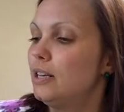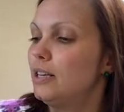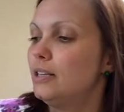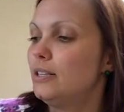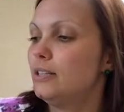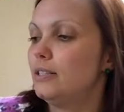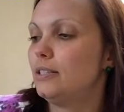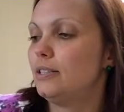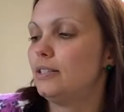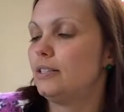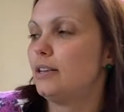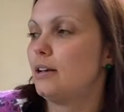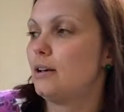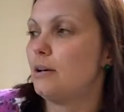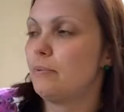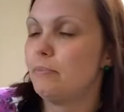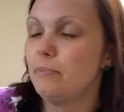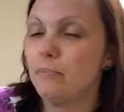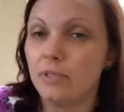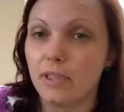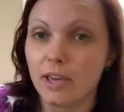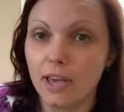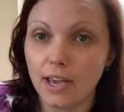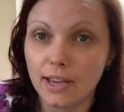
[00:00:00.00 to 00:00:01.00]
some
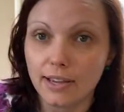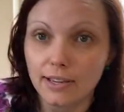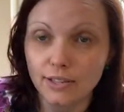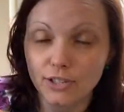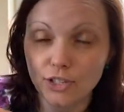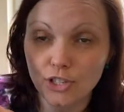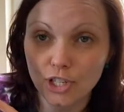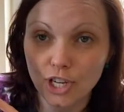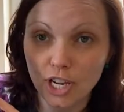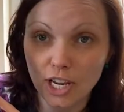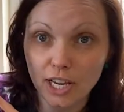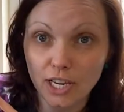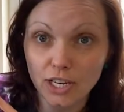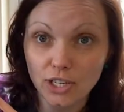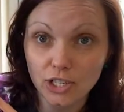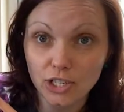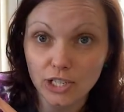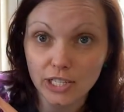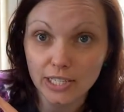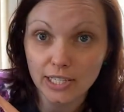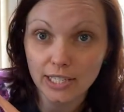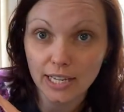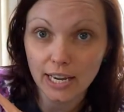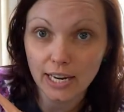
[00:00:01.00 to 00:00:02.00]
that change
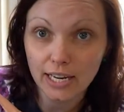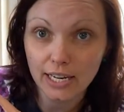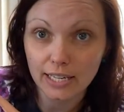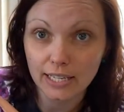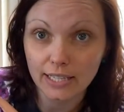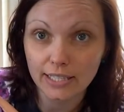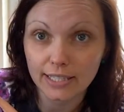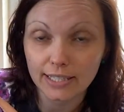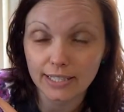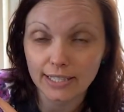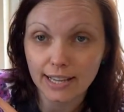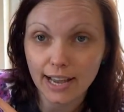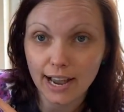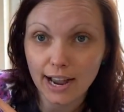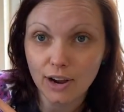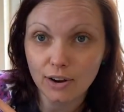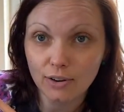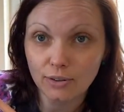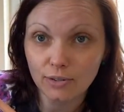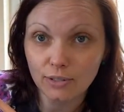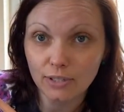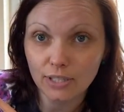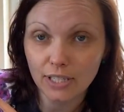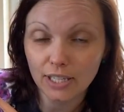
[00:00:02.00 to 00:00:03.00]
sight and
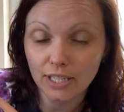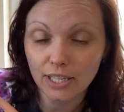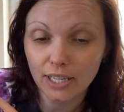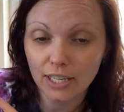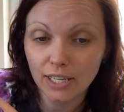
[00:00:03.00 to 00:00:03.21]
sound,